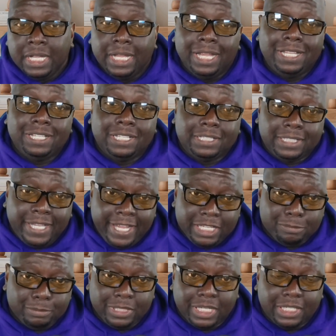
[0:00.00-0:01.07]
And then
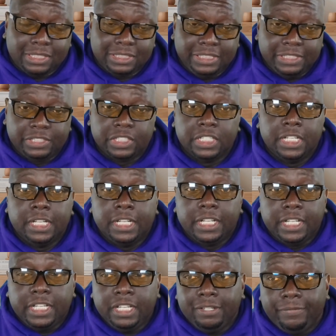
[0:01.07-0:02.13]
last but not least,
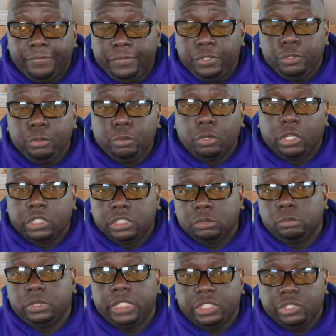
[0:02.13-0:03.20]
if you are
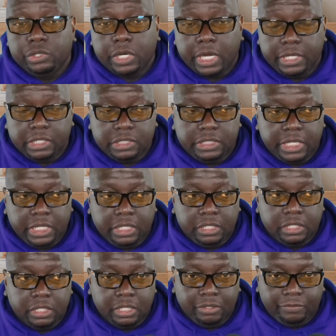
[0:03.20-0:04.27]
someone that's trying to
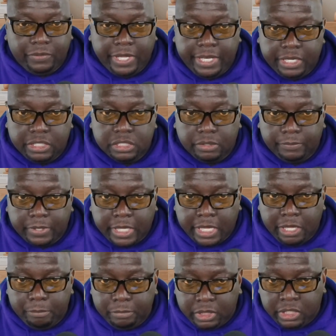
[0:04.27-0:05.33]
take advantage of
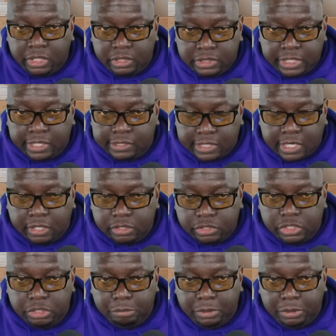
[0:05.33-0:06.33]
M-Gig technology,